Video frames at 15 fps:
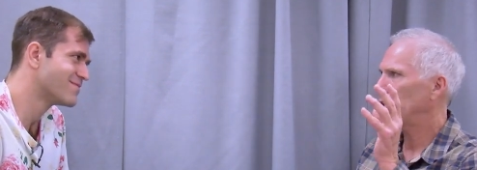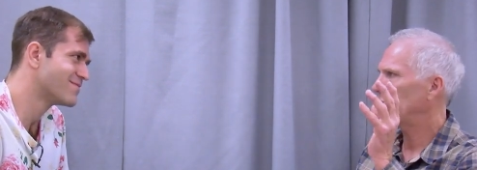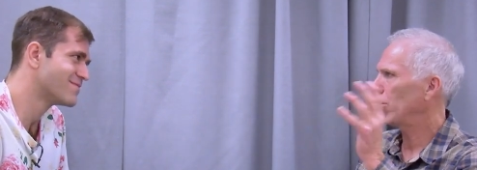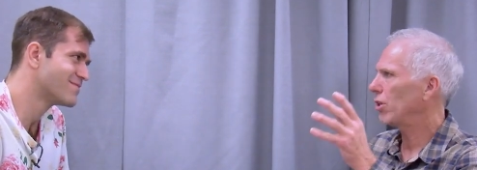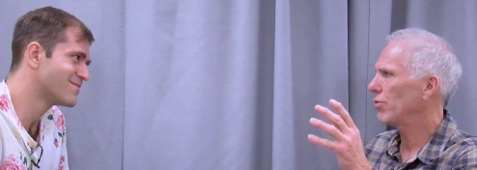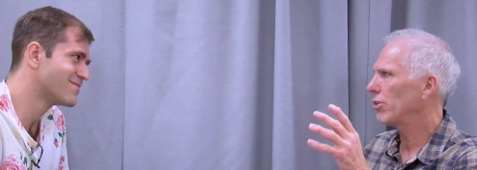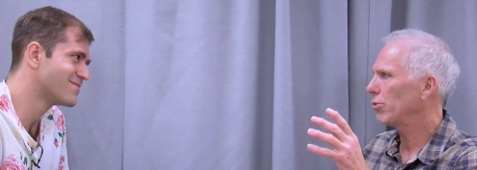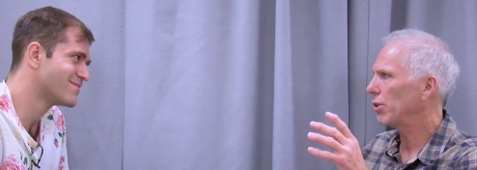Speaker 1: and
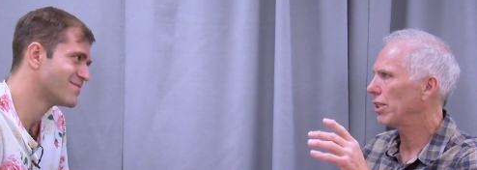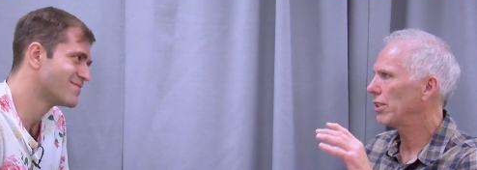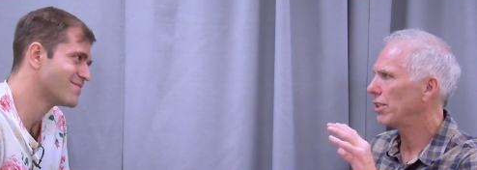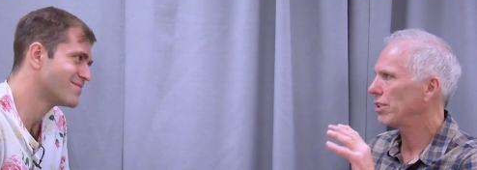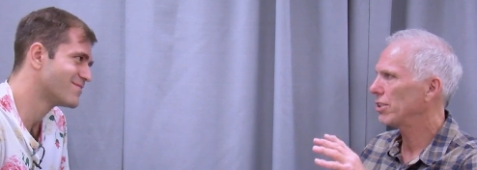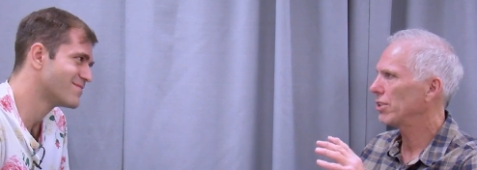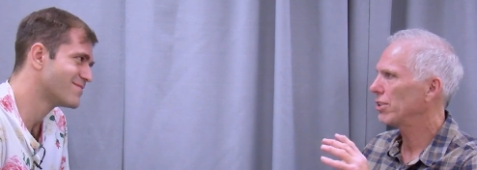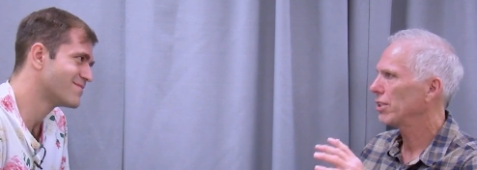go everywhere.
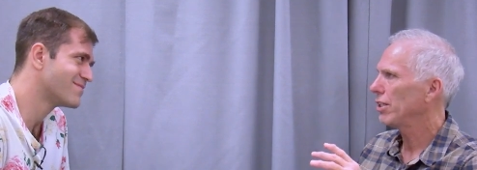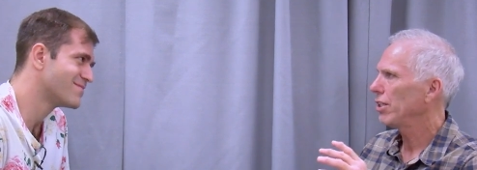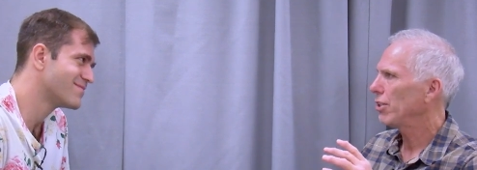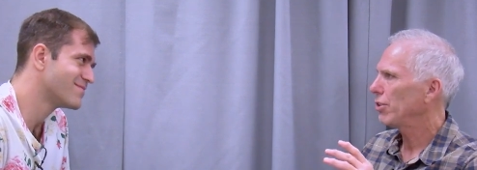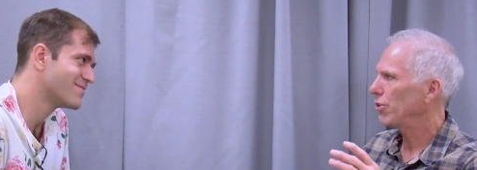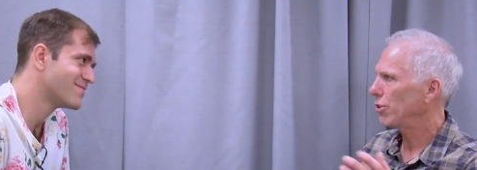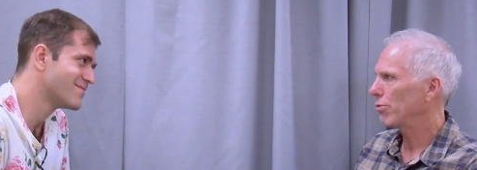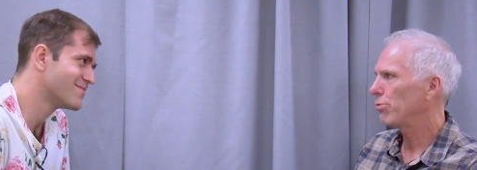
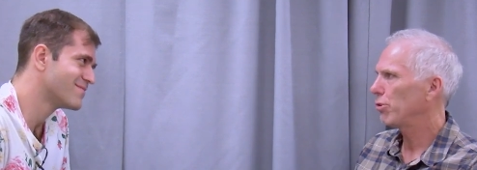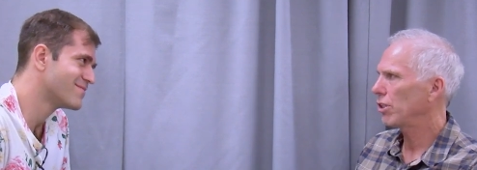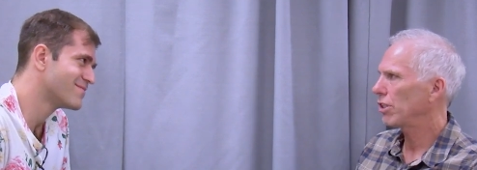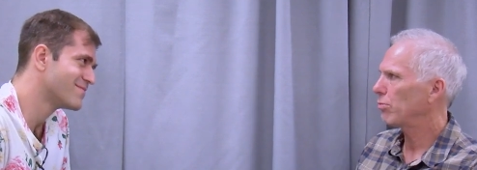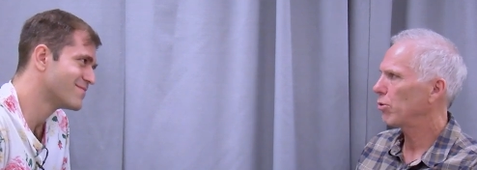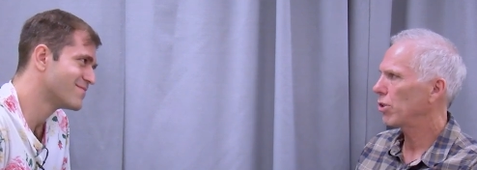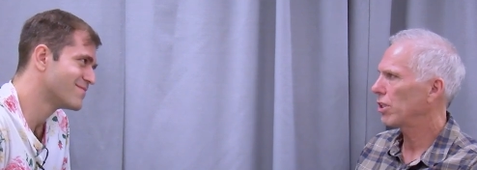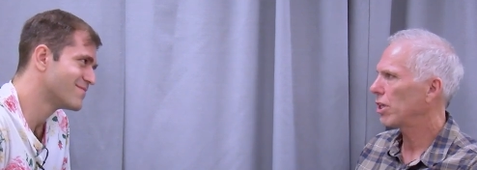You're really
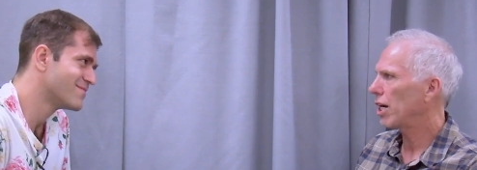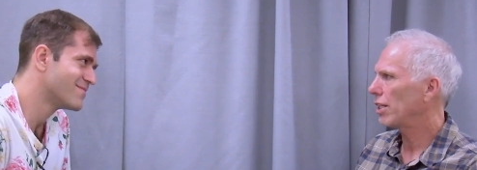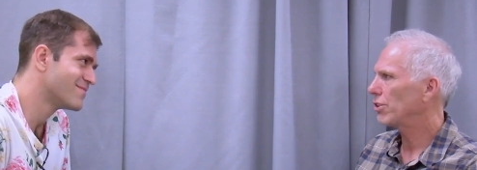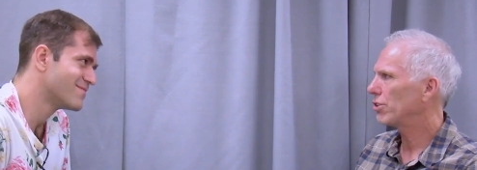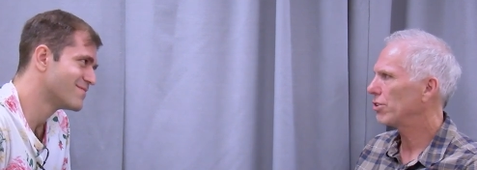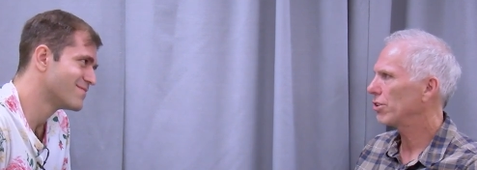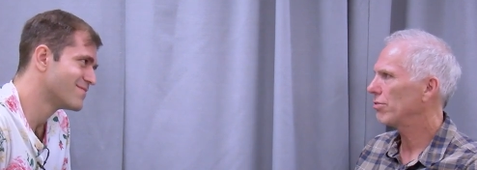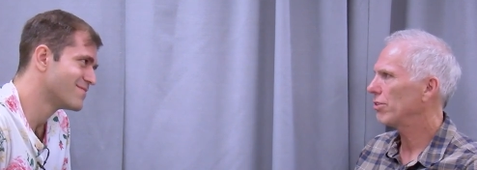more God's
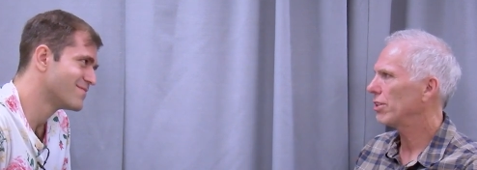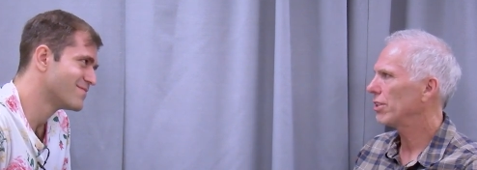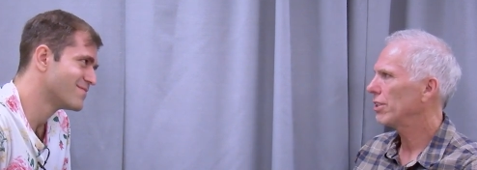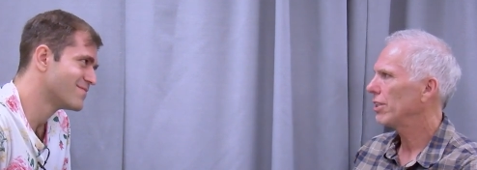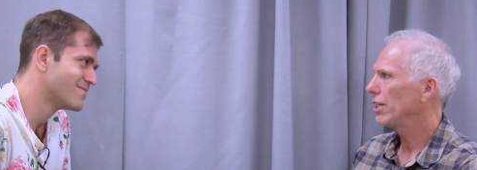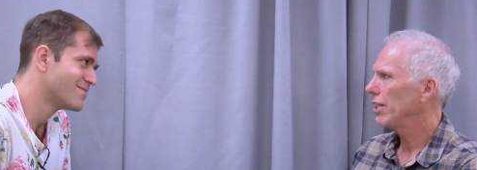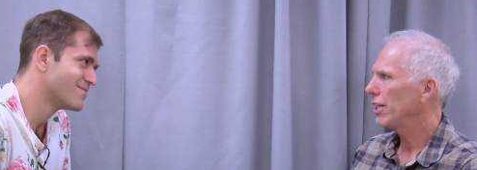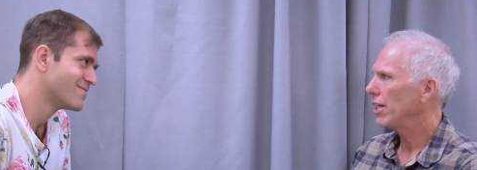servant,
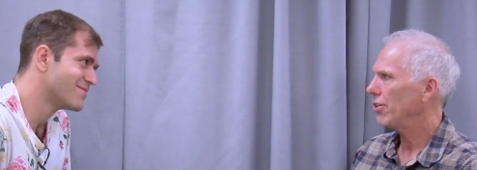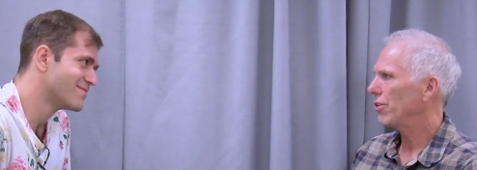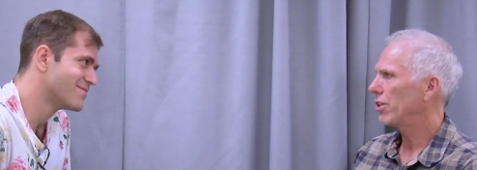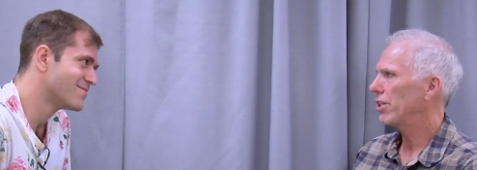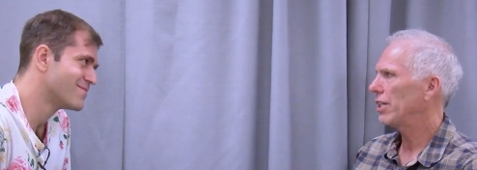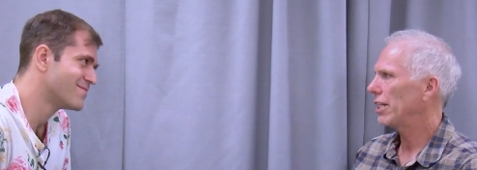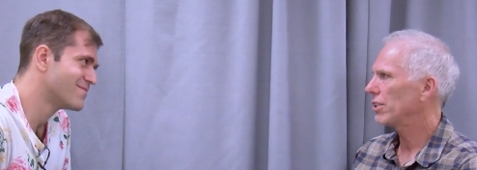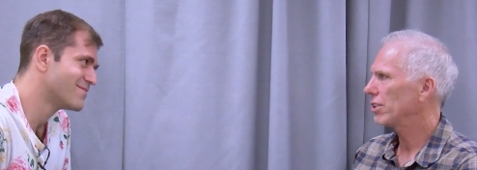and you're
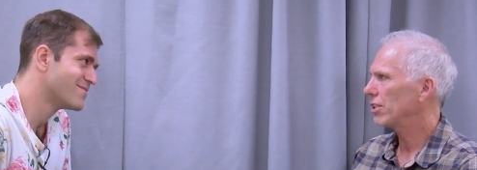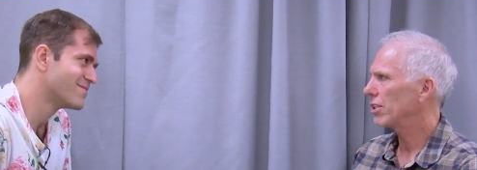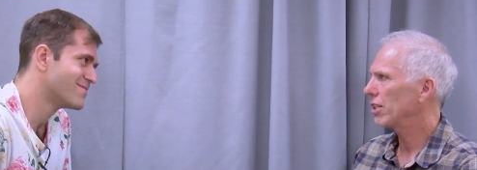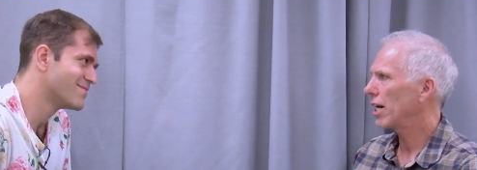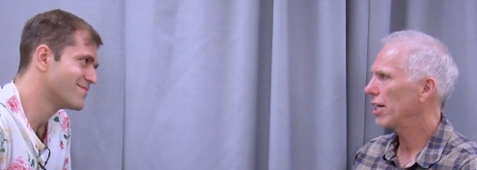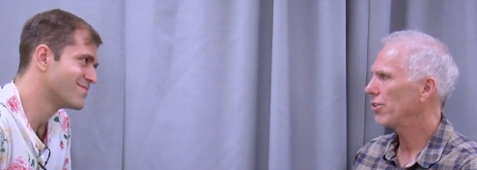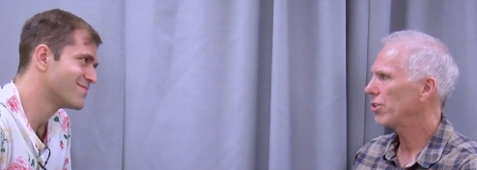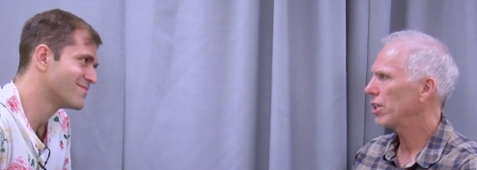connected to
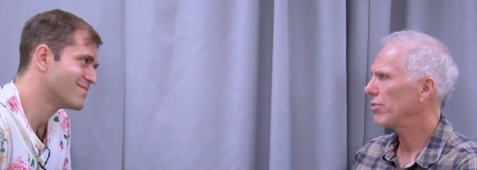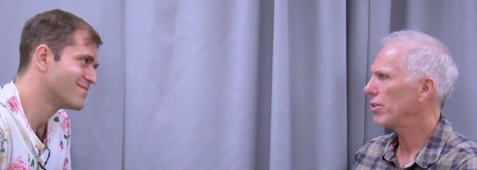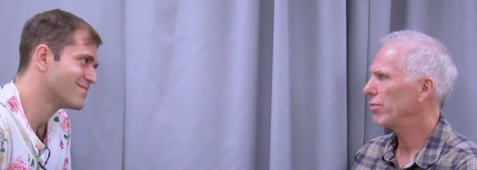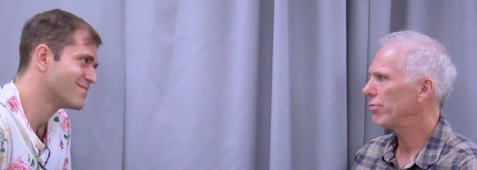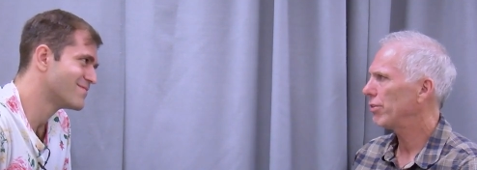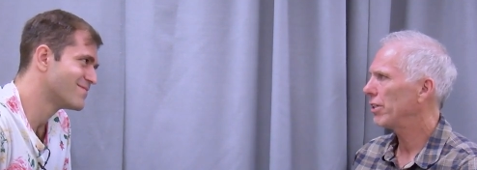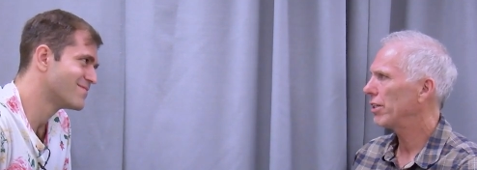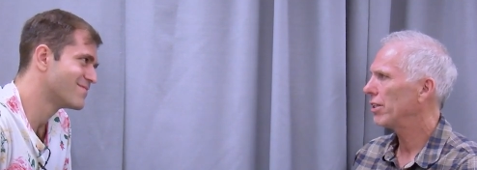God and you don't have any
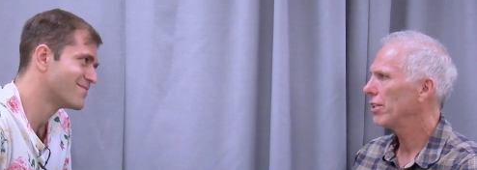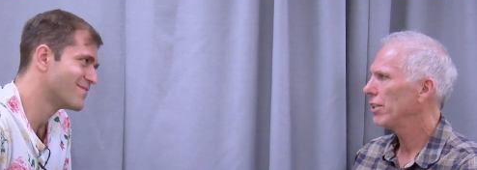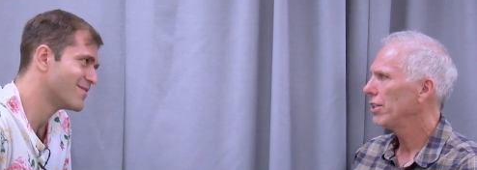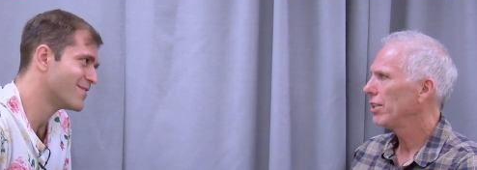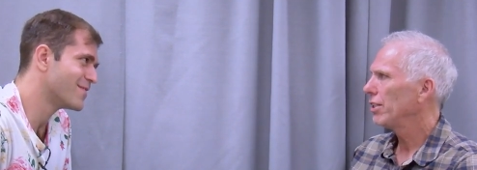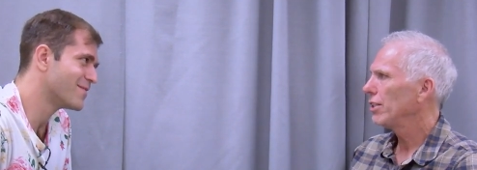fear. Yeah.